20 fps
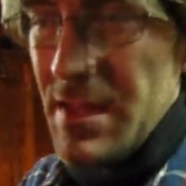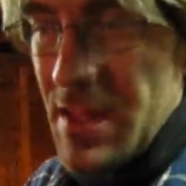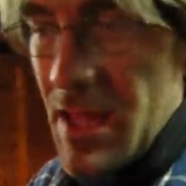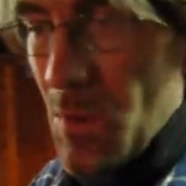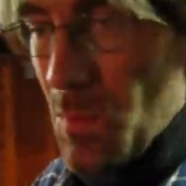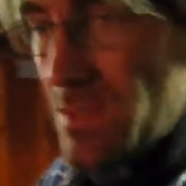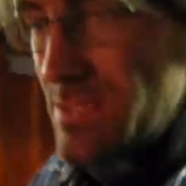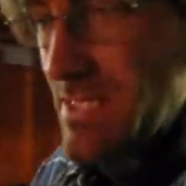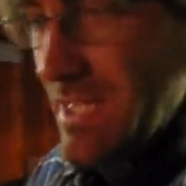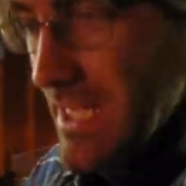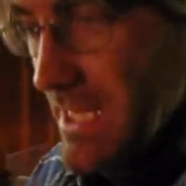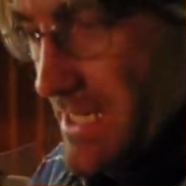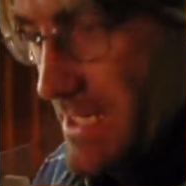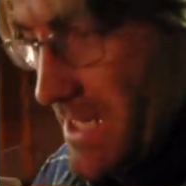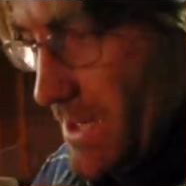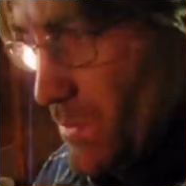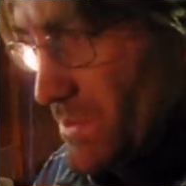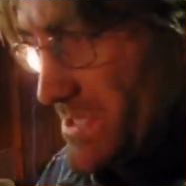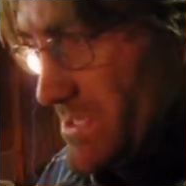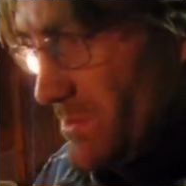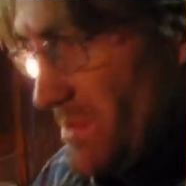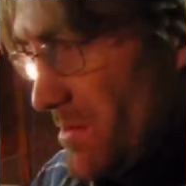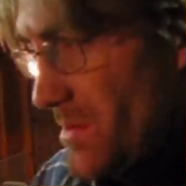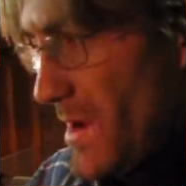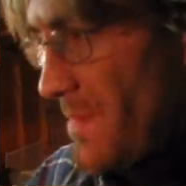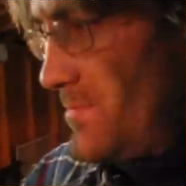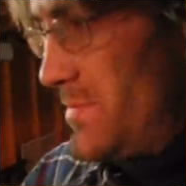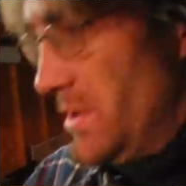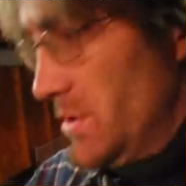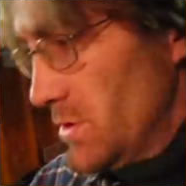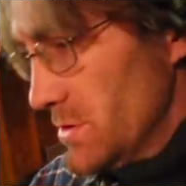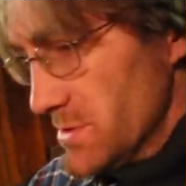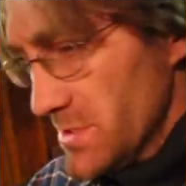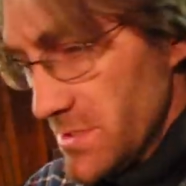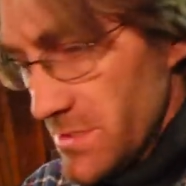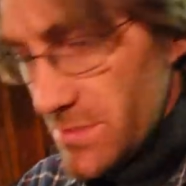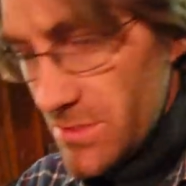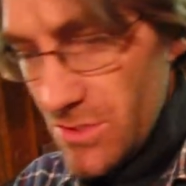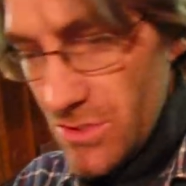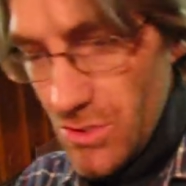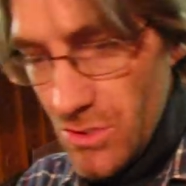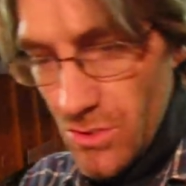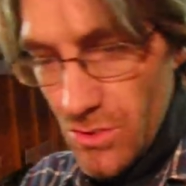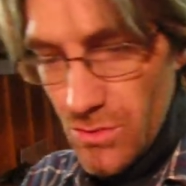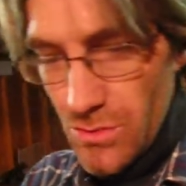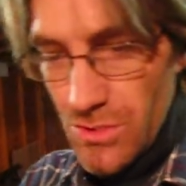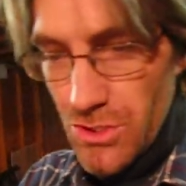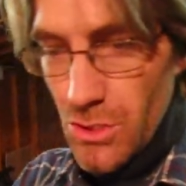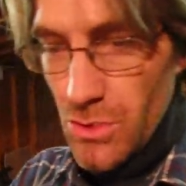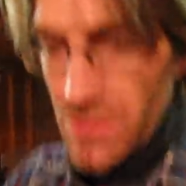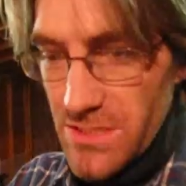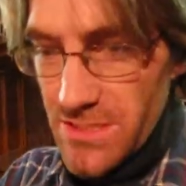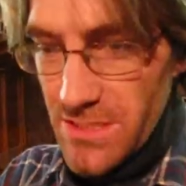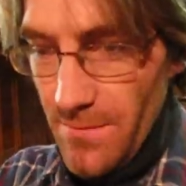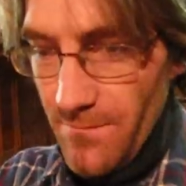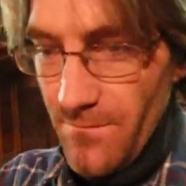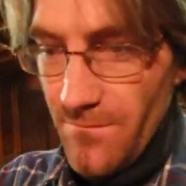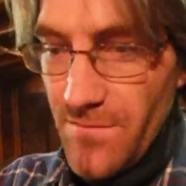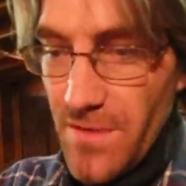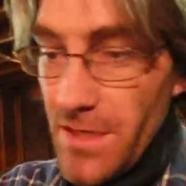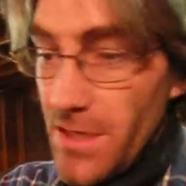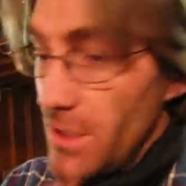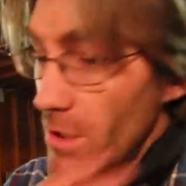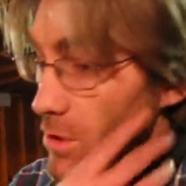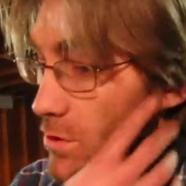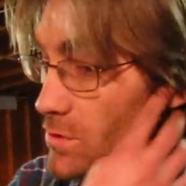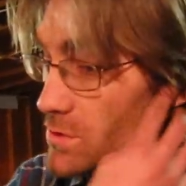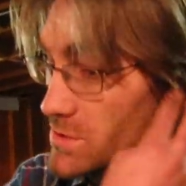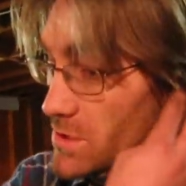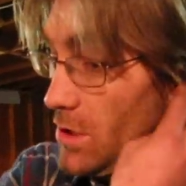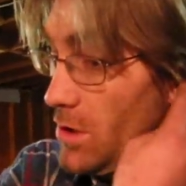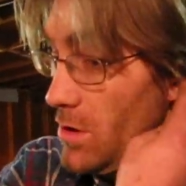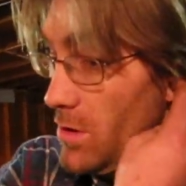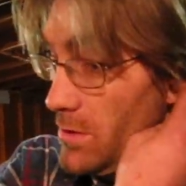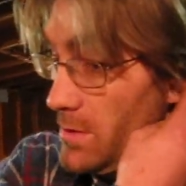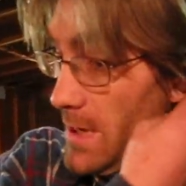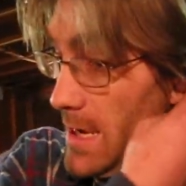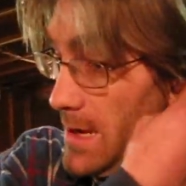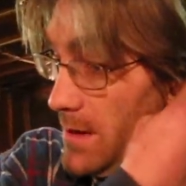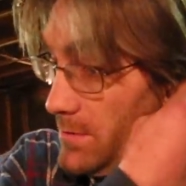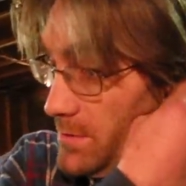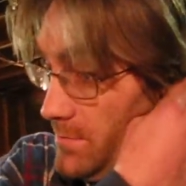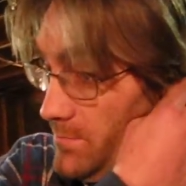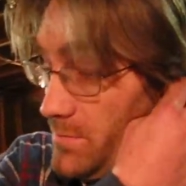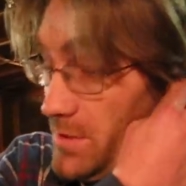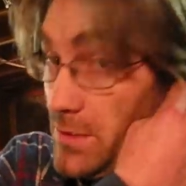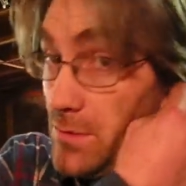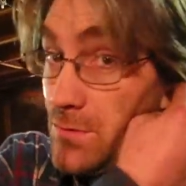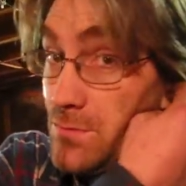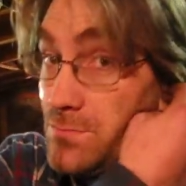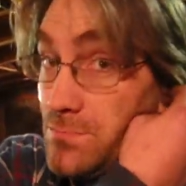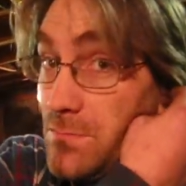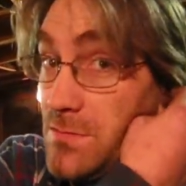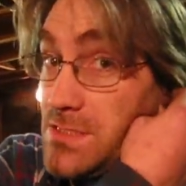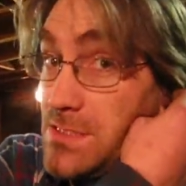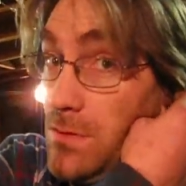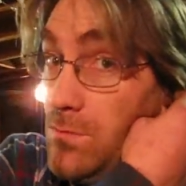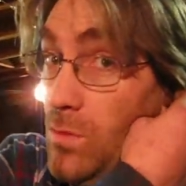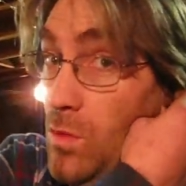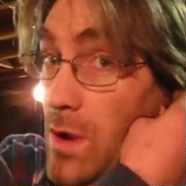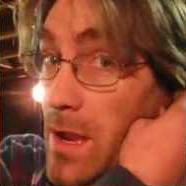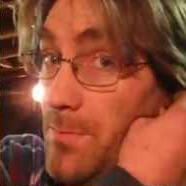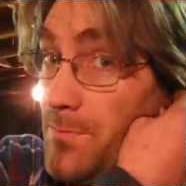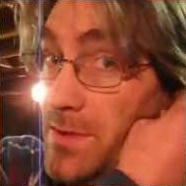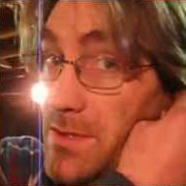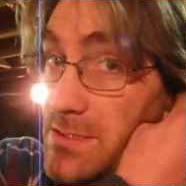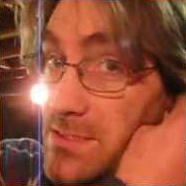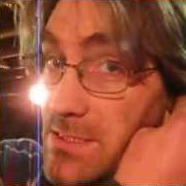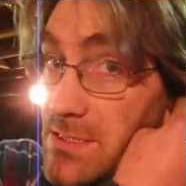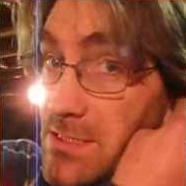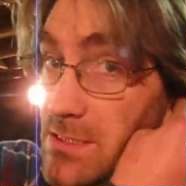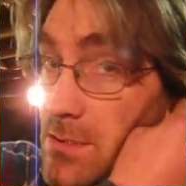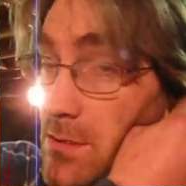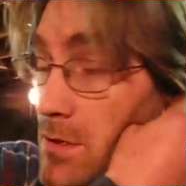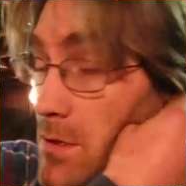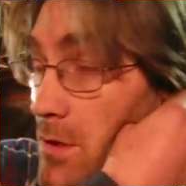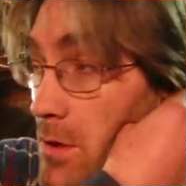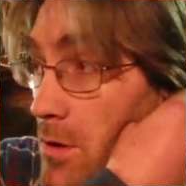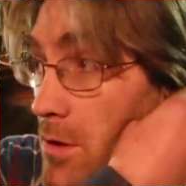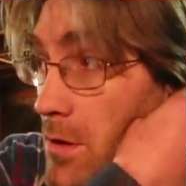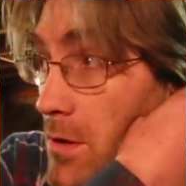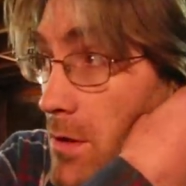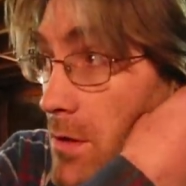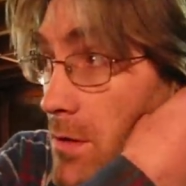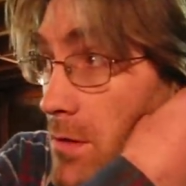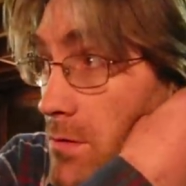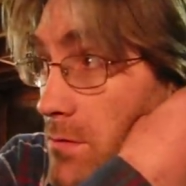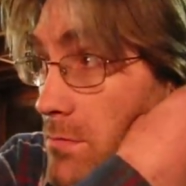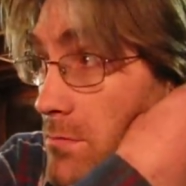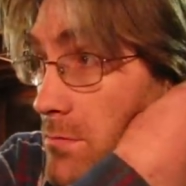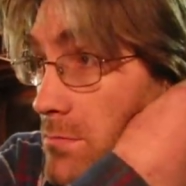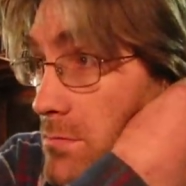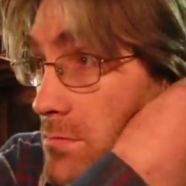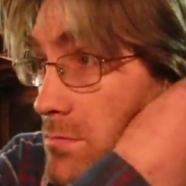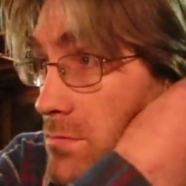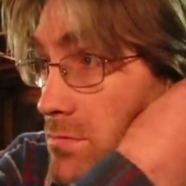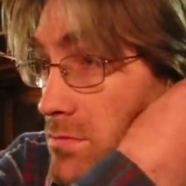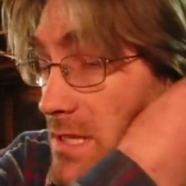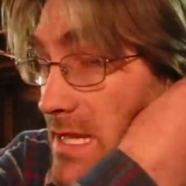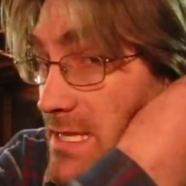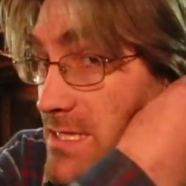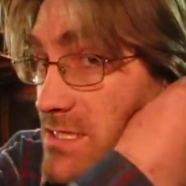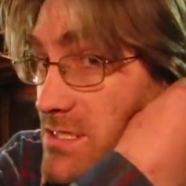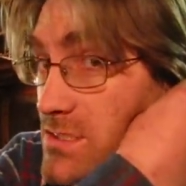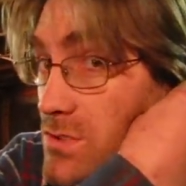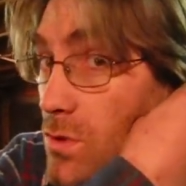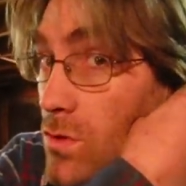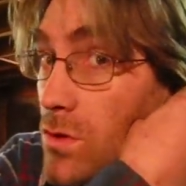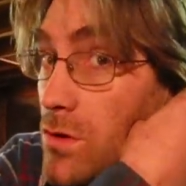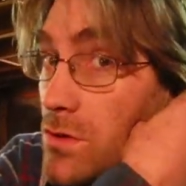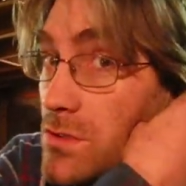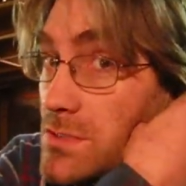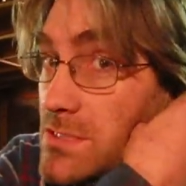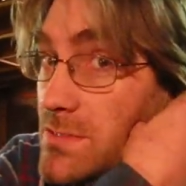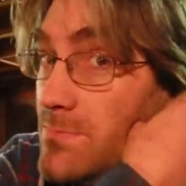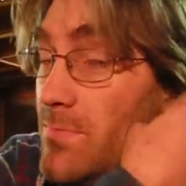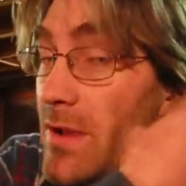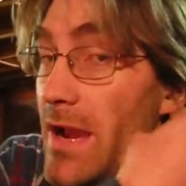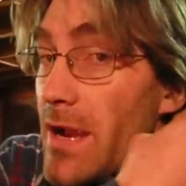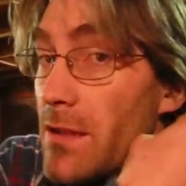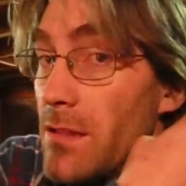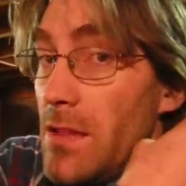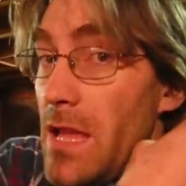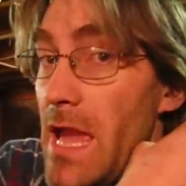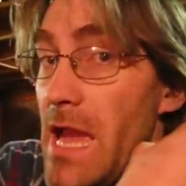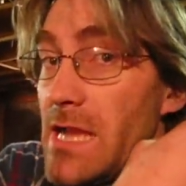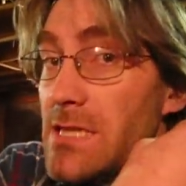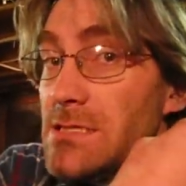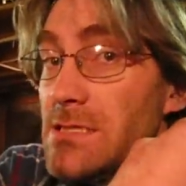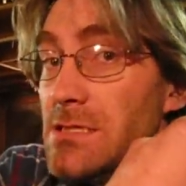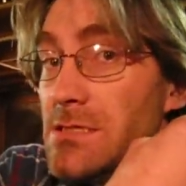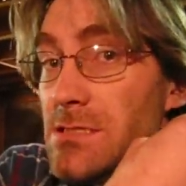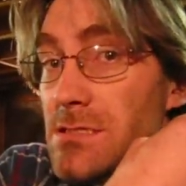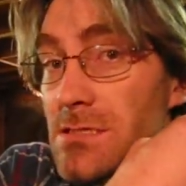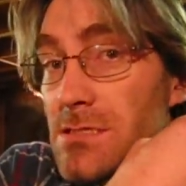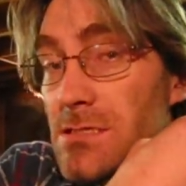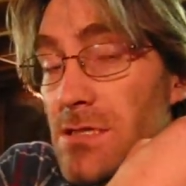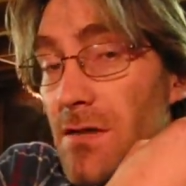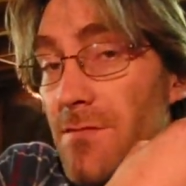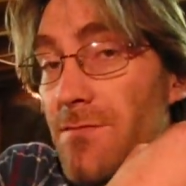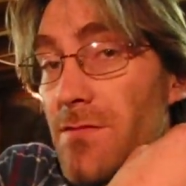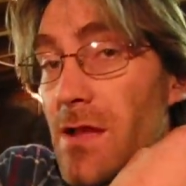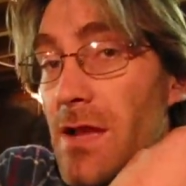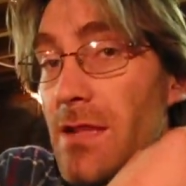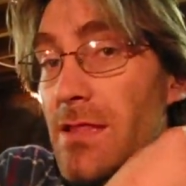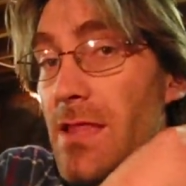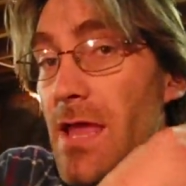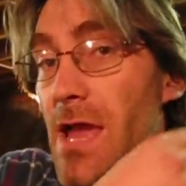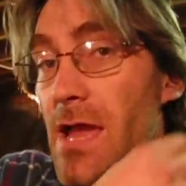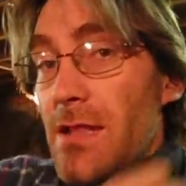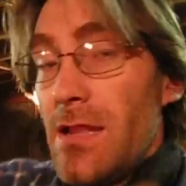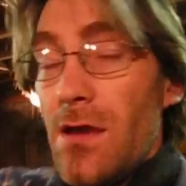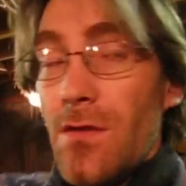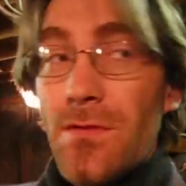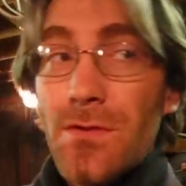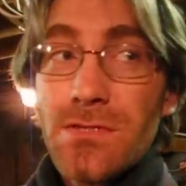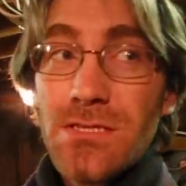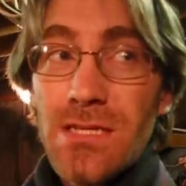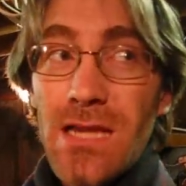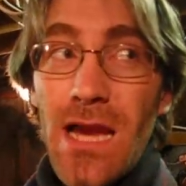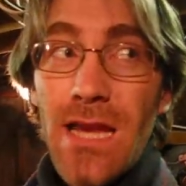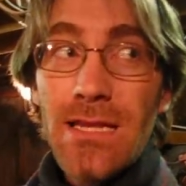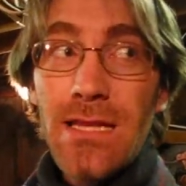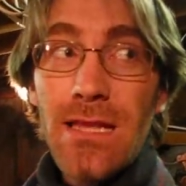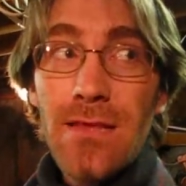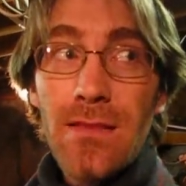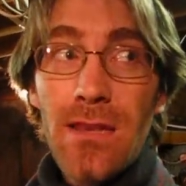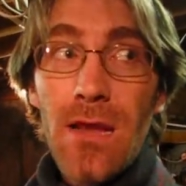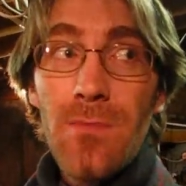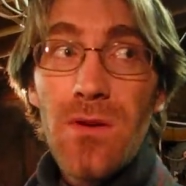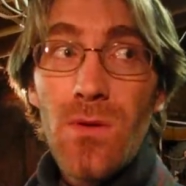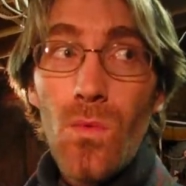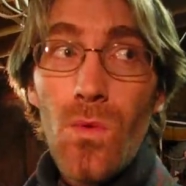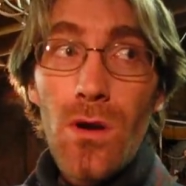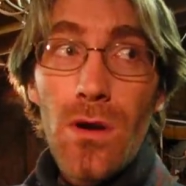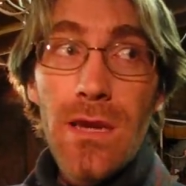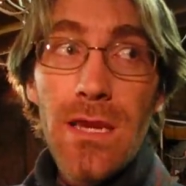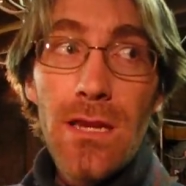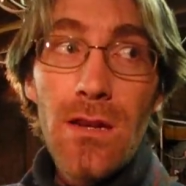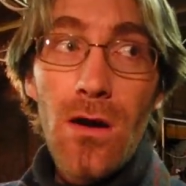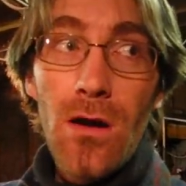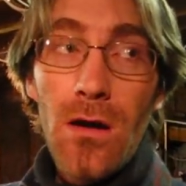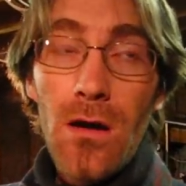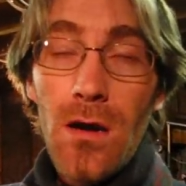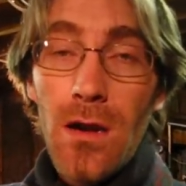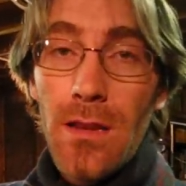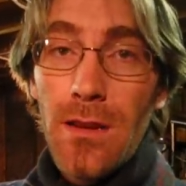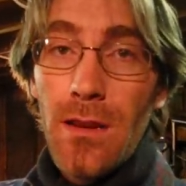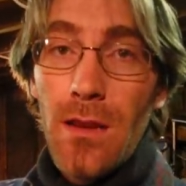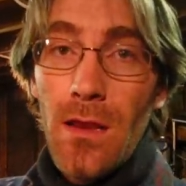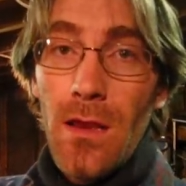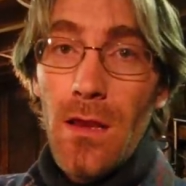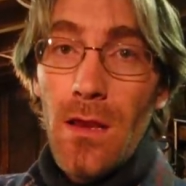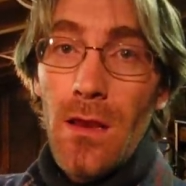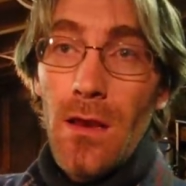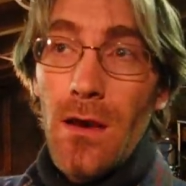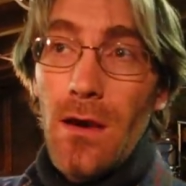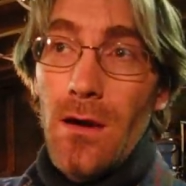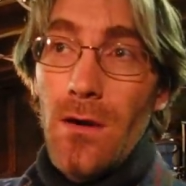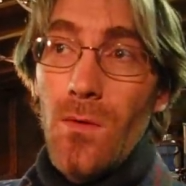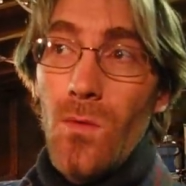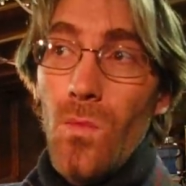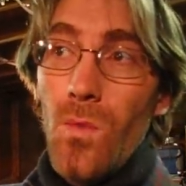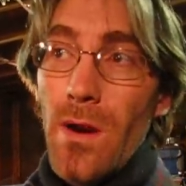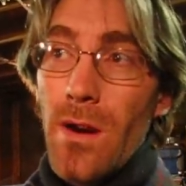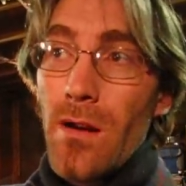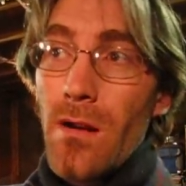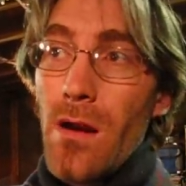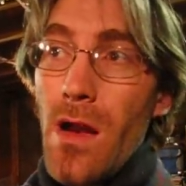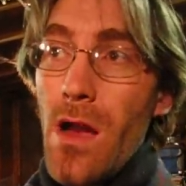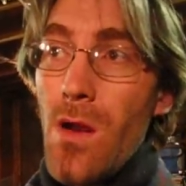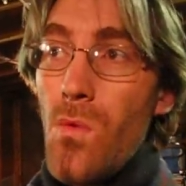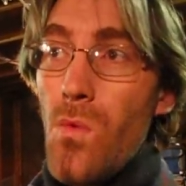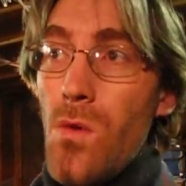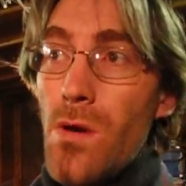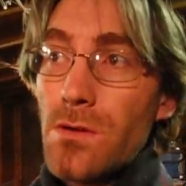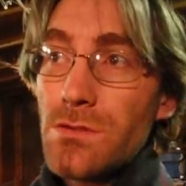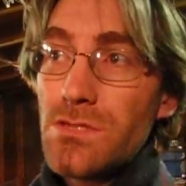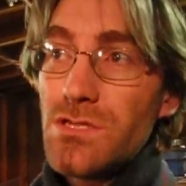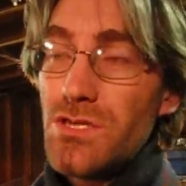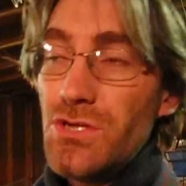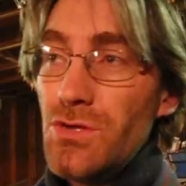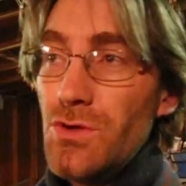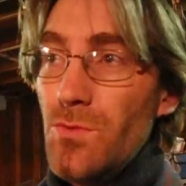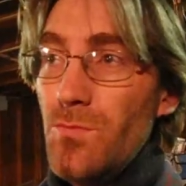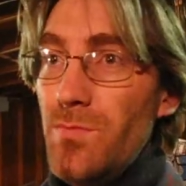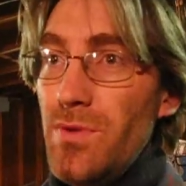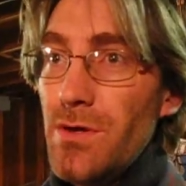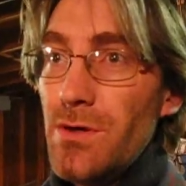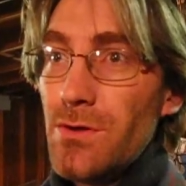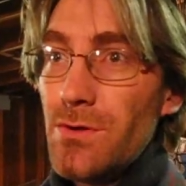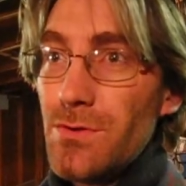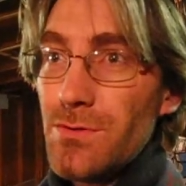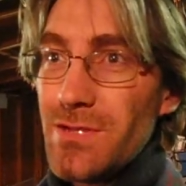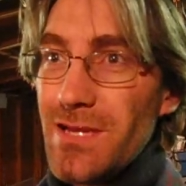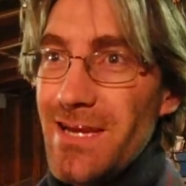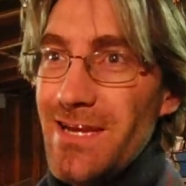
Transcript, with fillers: that once I get done with some of my builds to do some videos on how to build some weapons like swords and battle axes and stuff like that. Now there's an idea that I've been working on uh, where I want to build